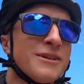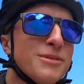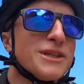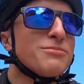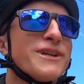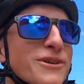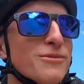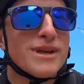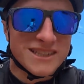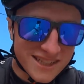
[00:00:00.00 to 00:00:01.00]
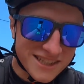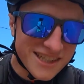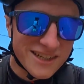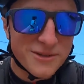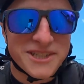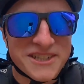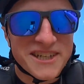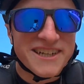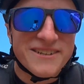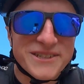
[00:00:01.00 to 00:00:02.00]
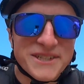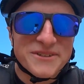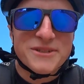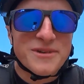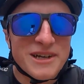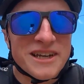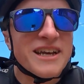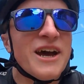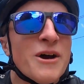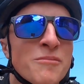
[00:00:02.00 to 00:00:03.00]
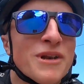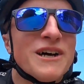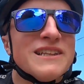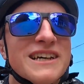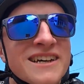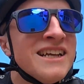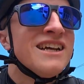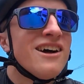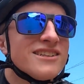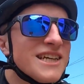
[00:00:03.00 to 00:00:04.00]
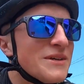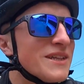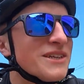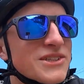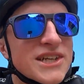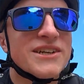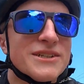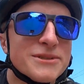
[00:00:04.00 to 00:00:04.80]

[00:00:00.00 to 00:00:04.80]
But it's a pretty cool place actually. I wish there was something like it at home, but I'll take you in there and show you.